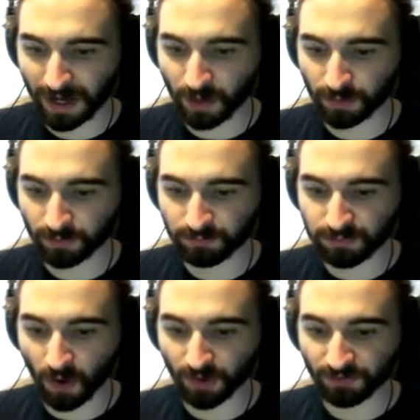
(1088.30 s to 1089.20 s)
Wow, we're
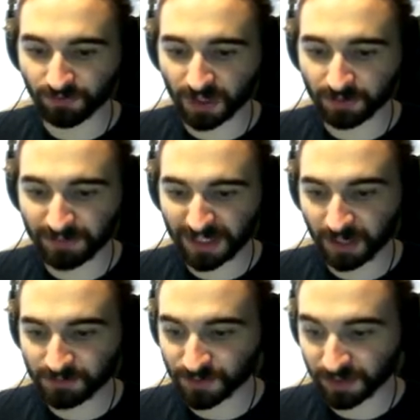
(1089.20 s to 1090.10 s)
on a fucking big
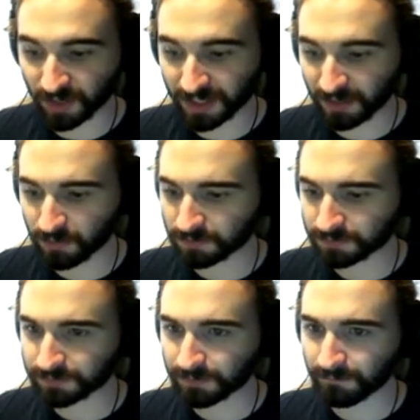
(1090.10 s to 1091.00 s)
upswing right now.
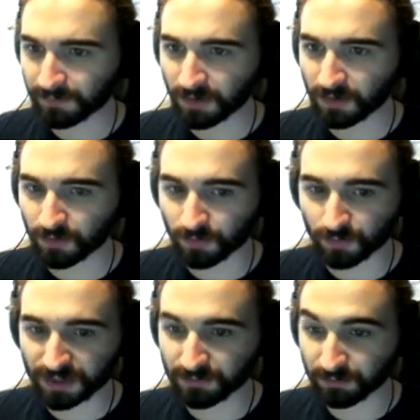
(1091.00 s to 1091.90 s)

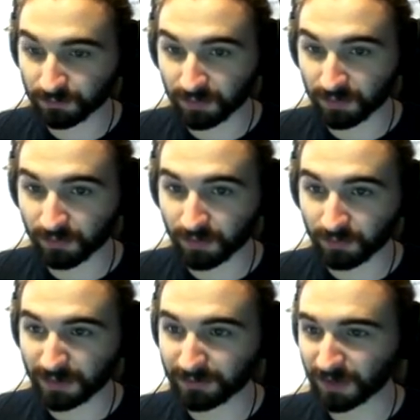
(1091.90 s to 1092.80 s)
We need...
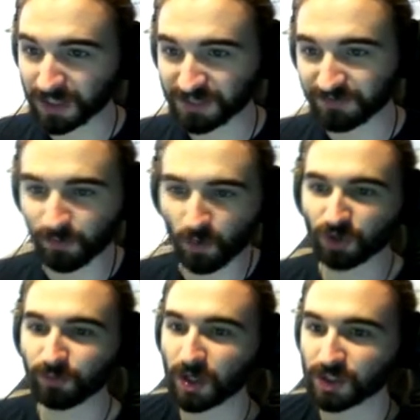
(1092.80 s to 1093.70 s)
People are asking for more
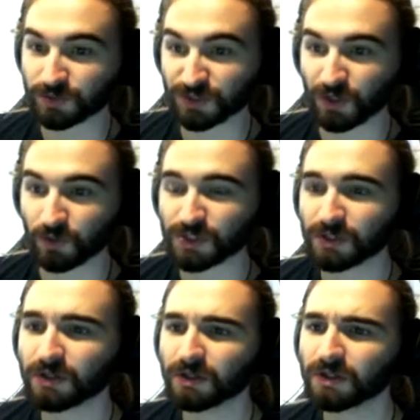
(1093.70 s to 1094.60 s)
commercial zones.
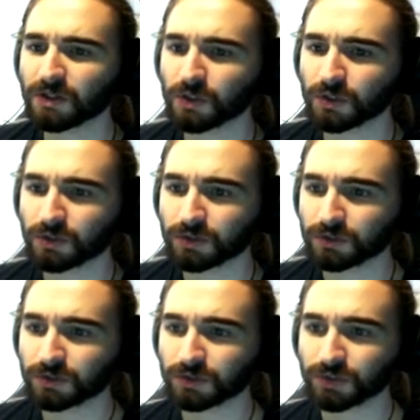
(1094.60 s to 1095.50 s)

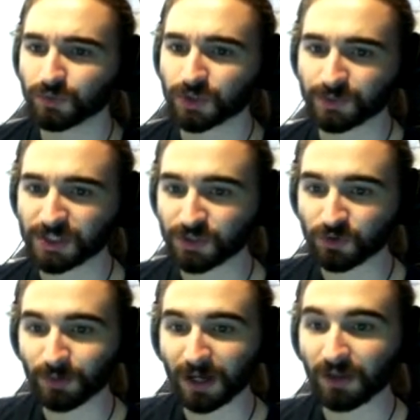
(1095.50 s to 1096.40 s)
So what should we
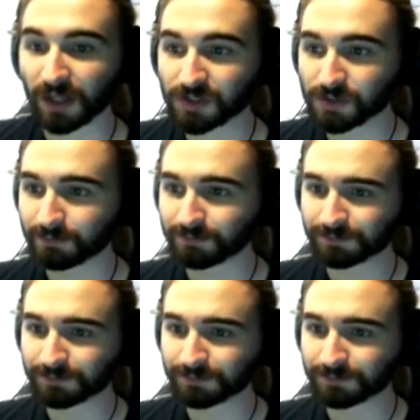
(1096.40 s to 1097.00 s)
do about that?